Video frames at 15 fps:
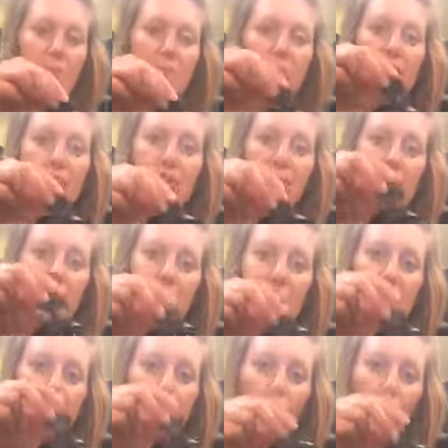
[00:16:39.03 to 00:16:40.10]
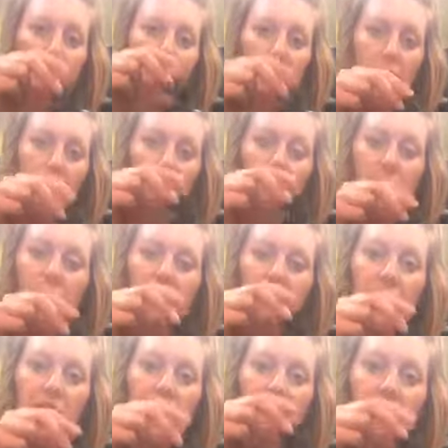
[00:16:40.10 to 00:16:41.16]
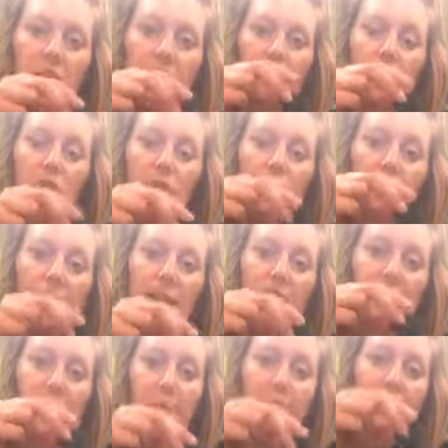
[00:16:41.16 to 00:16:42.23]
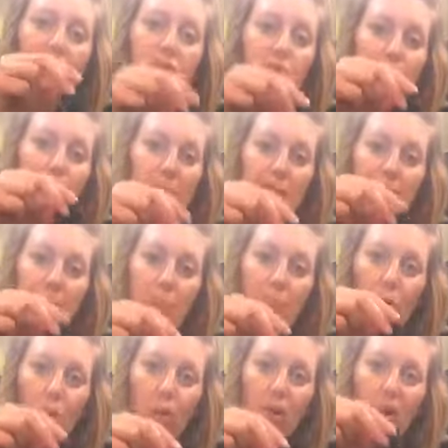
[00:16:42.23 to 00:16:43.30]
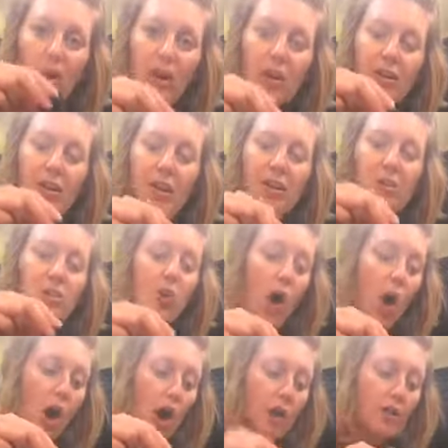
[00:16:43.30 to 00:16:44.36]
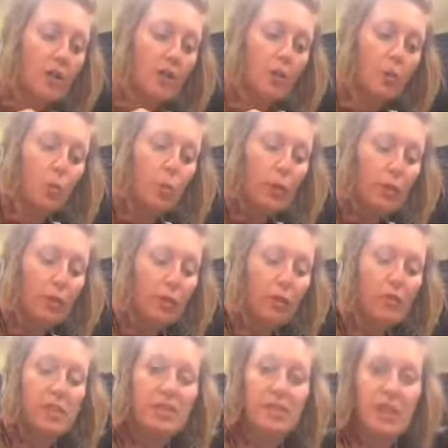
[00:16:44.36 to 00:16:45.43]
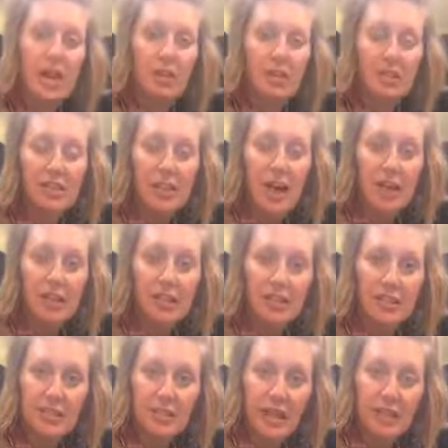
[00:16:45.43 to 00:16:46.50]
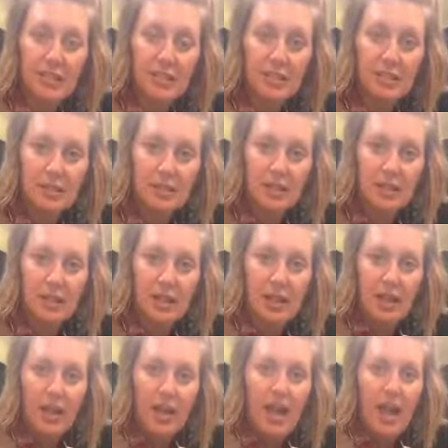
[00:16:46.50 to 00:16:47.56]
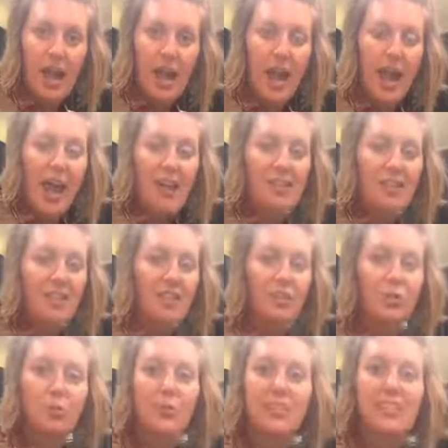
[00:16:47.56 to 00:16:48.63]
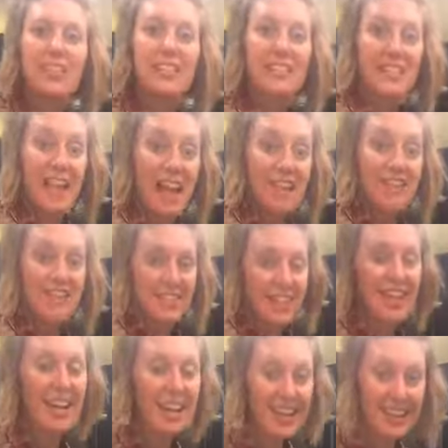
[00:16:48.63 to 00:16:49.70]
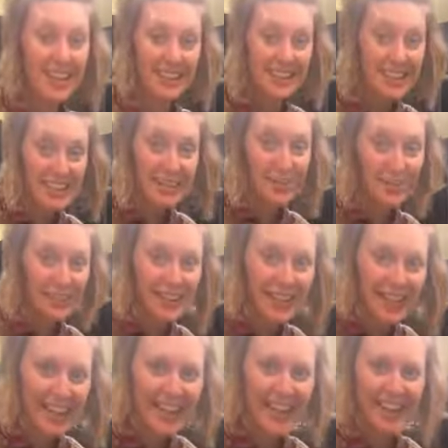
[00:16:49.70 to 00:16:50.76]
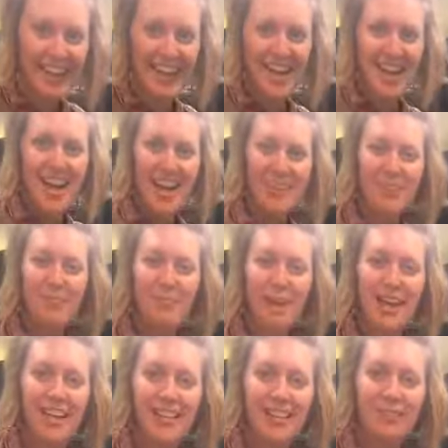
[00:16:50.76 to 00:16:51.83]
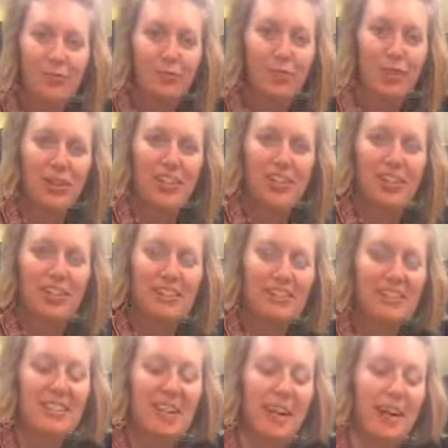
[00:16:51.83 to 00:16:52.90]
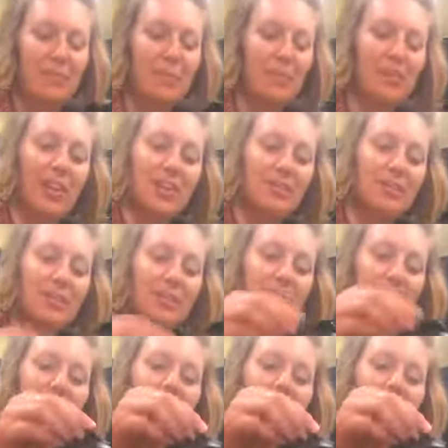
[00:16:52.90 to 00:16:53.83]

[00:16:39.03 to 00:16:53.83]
measure, mix, and pour. So you can get the measure, mix, and pour along with the salad cutting set, and you'll be set, literally, to make these really good lunches